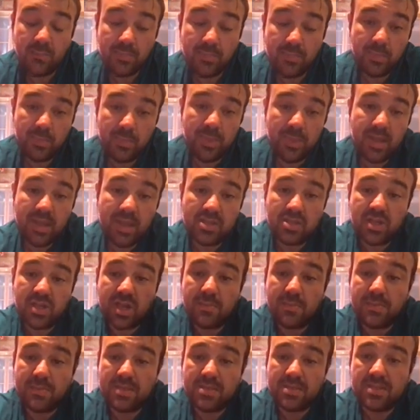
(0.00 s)
PBH
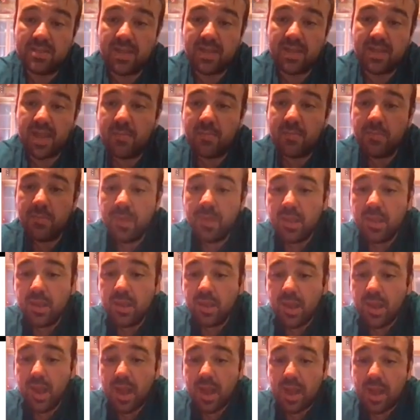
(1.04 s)
lambda CDM
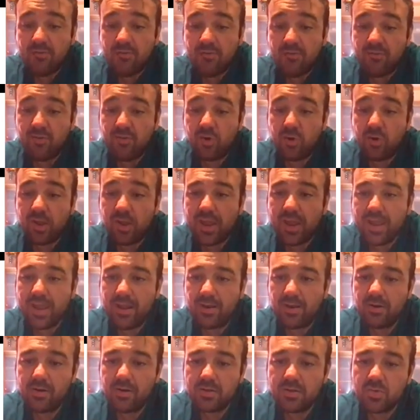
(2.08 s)
for
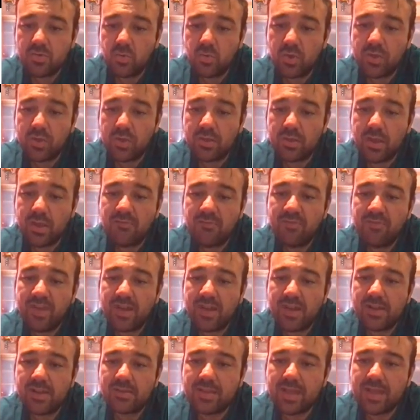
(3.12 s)
halos with a
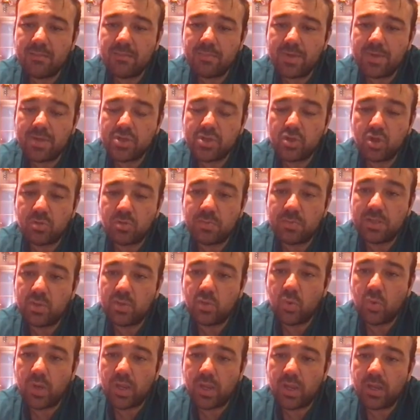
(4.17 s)
virial temperature
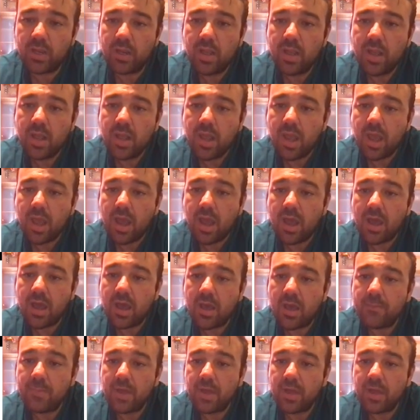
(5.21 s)
between
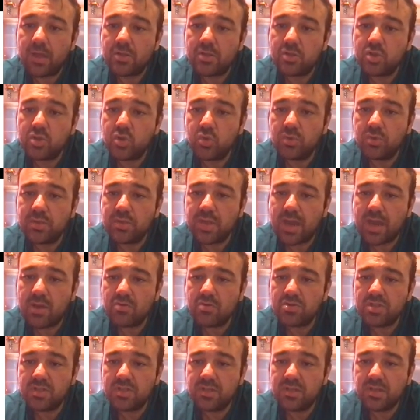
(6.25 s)

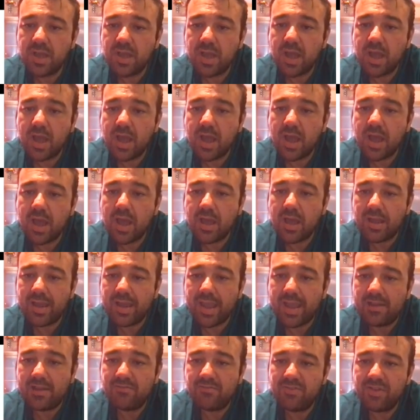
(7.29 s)
2000
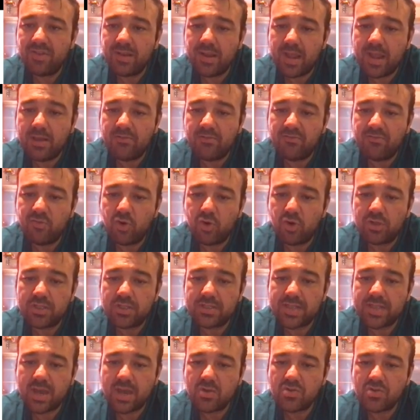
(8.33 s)
Kelvin and
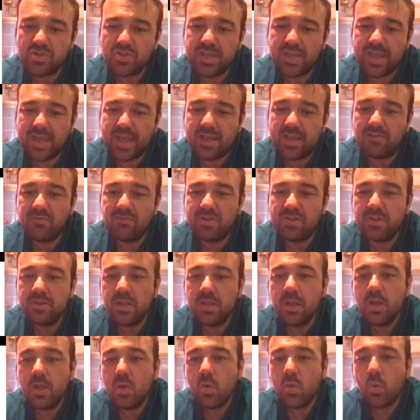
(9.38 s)
40,000
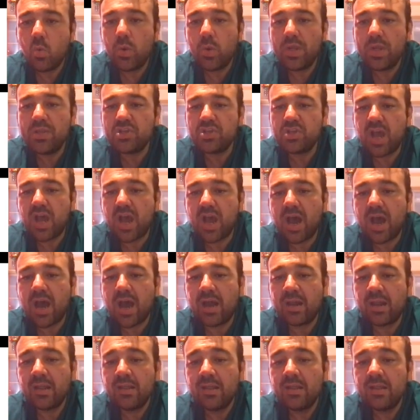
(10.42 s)
Kelvin, which
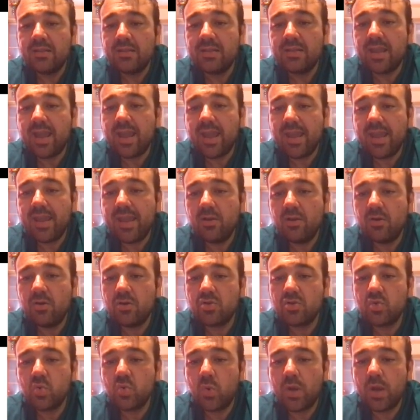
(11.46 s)
are the
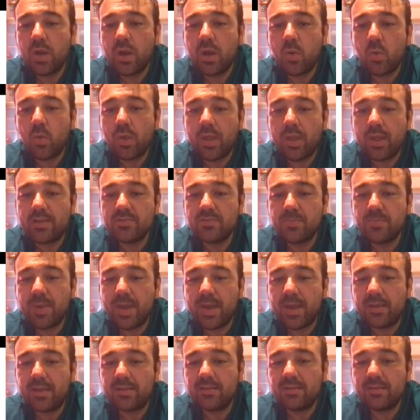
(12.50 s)
halos where we
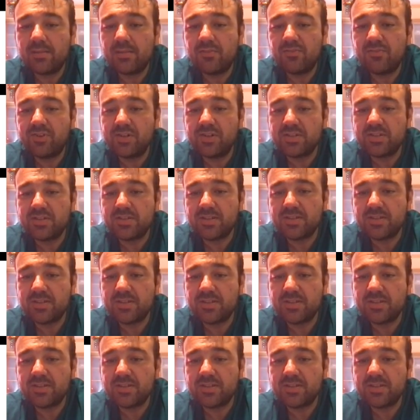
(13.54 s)
expect the first